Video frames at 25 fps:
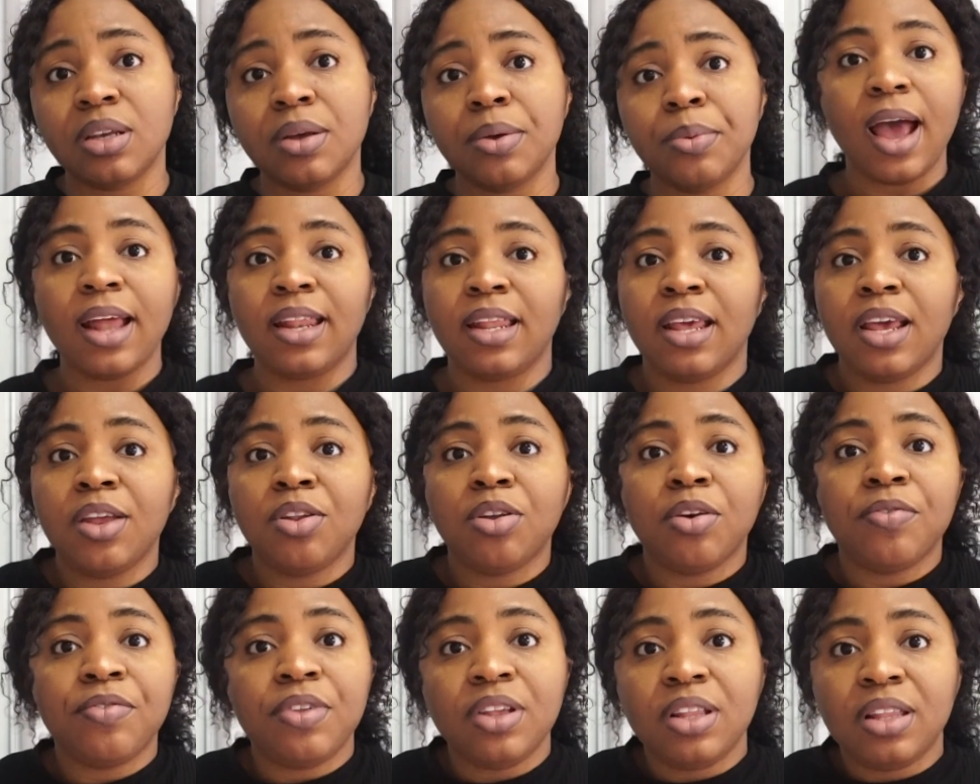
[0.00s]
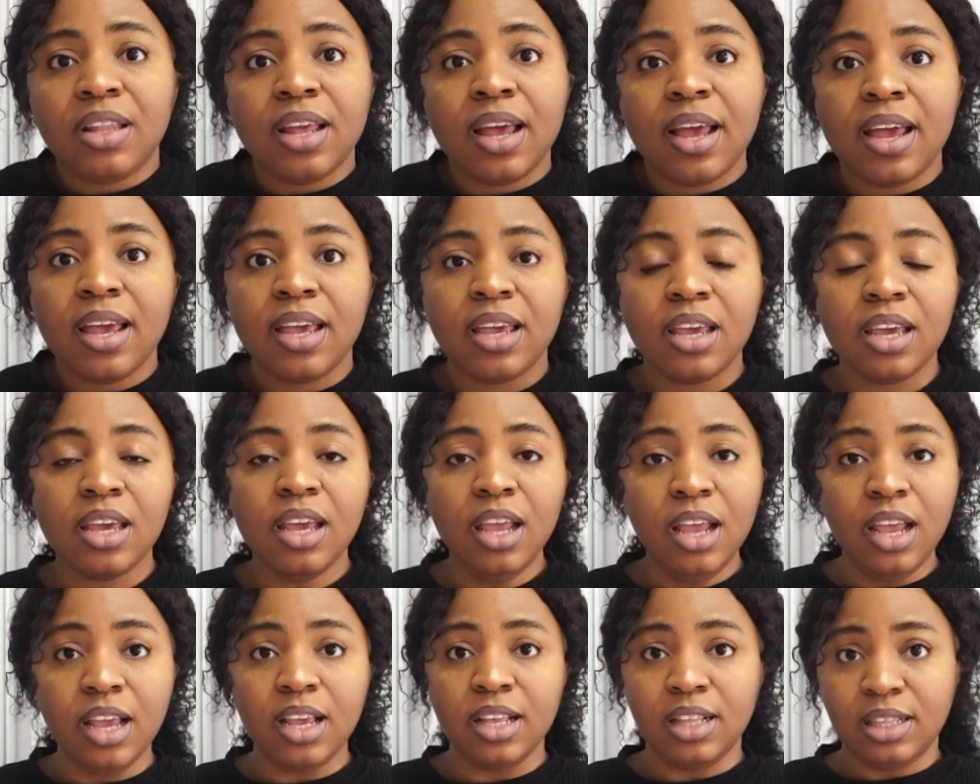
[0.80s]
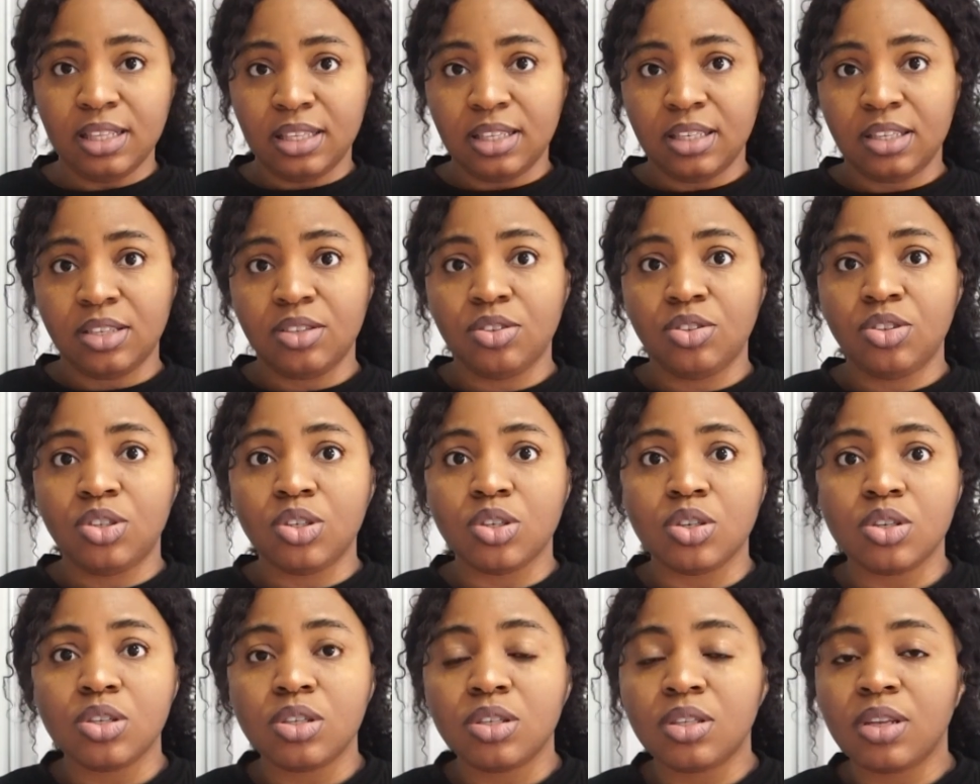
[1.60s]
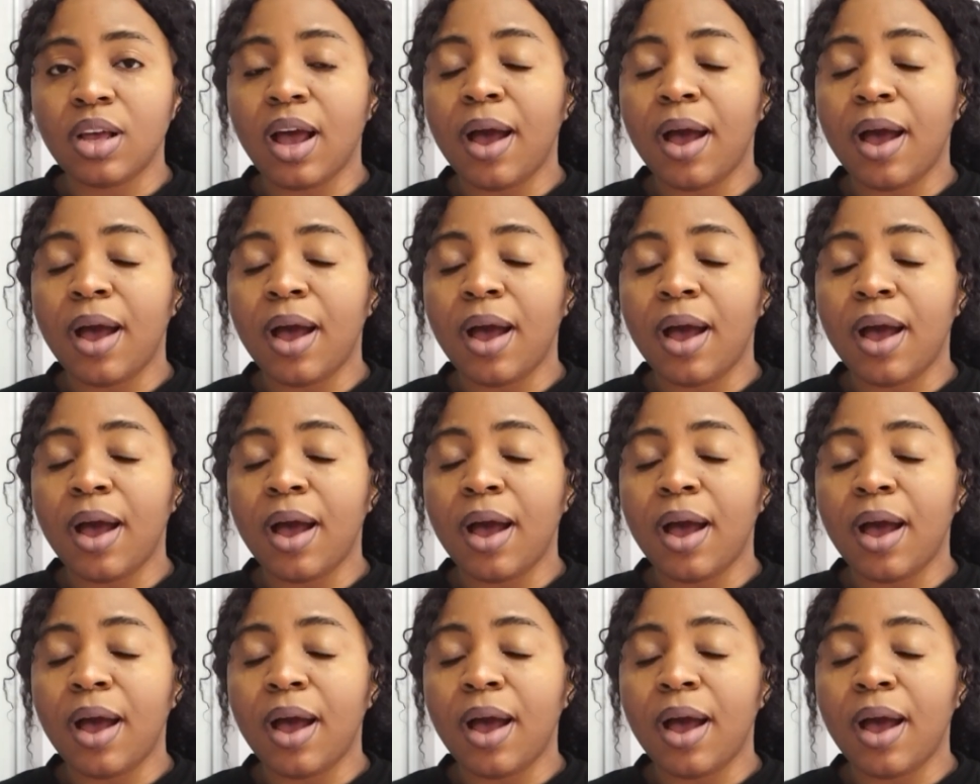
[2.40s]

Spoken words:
At the end of the day, it's just